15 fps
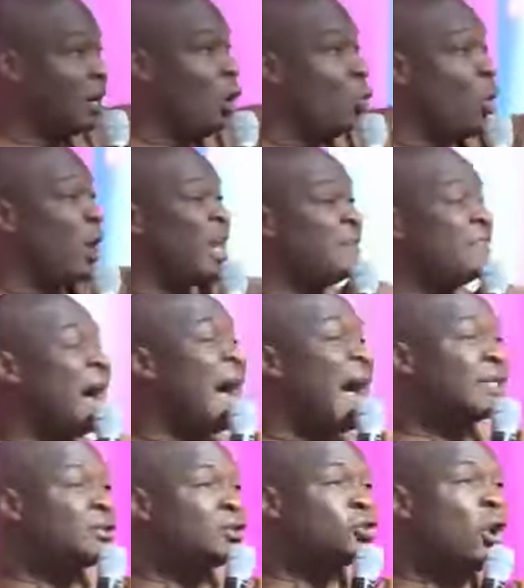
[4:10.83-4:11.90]
whatever
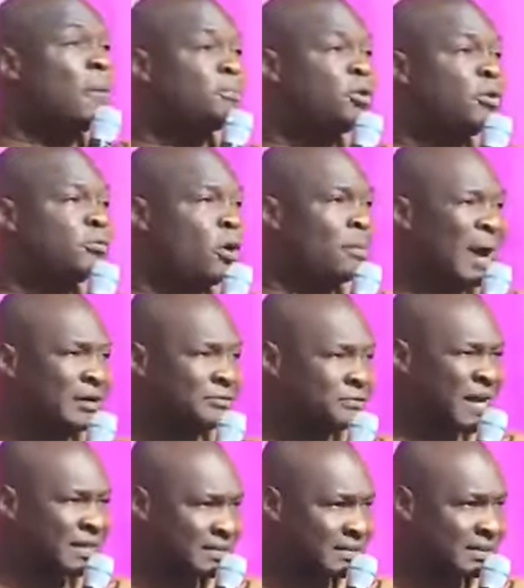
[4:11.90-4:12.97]
has stopped you from
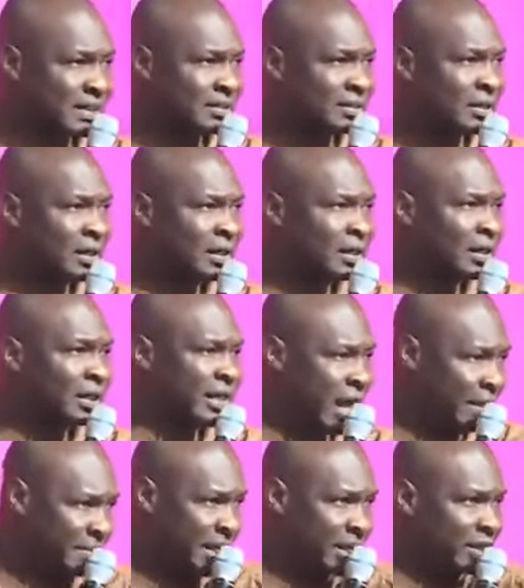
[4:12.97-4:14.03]
advancing, hear
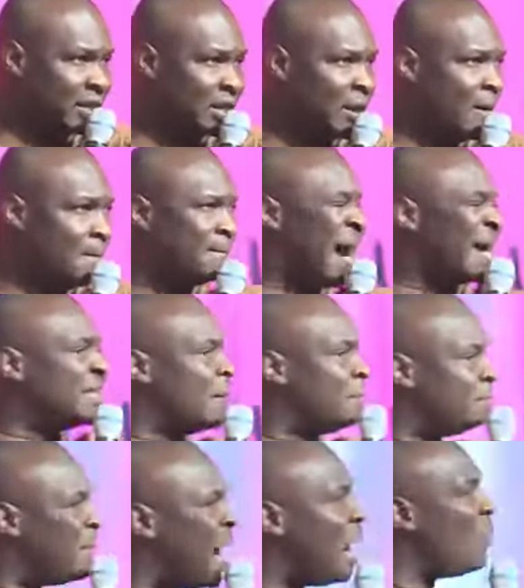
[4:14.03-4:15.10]
me, by the
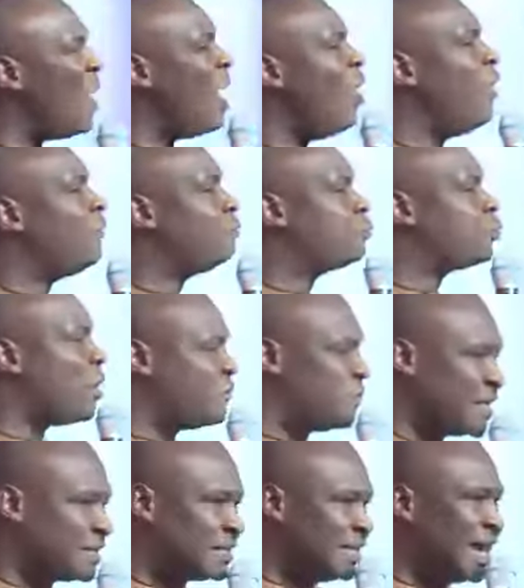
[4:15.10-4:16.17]
power of
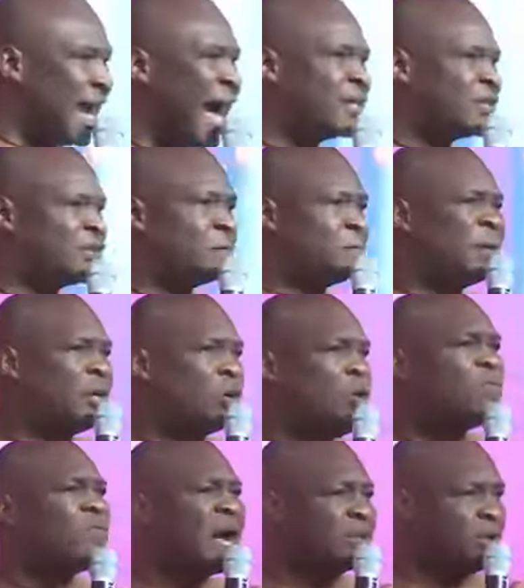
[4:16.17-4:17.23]
prophecy, I speak
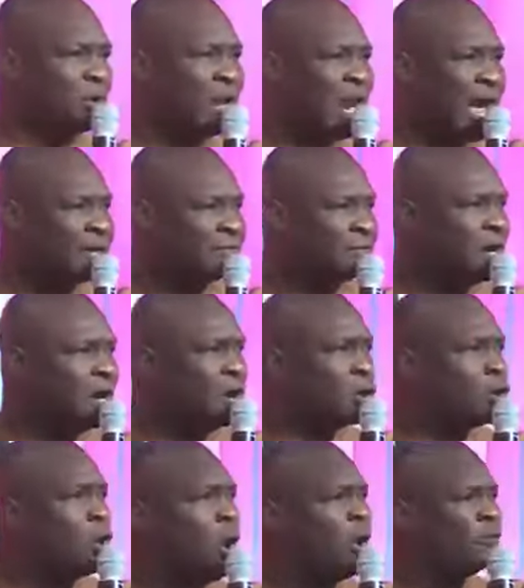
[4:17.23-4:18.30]
over your life.
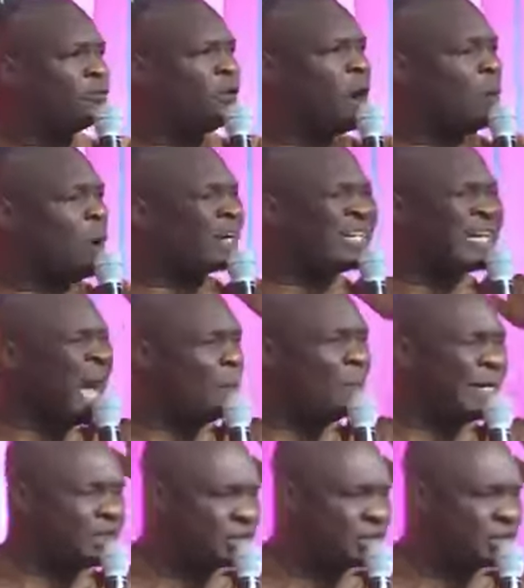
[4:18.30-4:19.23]
Go forward now in